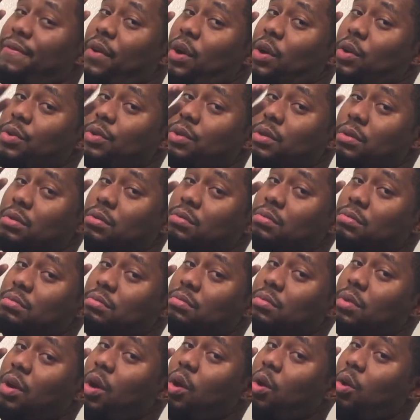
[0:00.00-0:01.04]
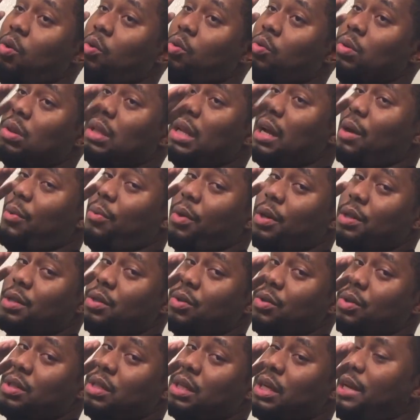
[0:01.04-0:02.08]
to be the first goal that I
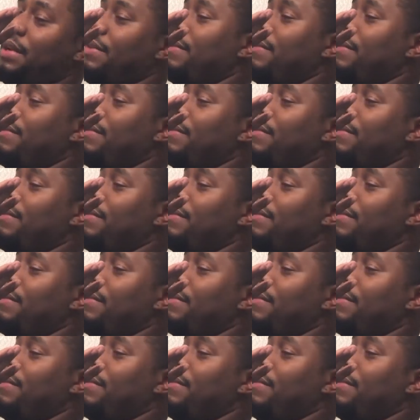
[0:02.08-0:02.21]
want to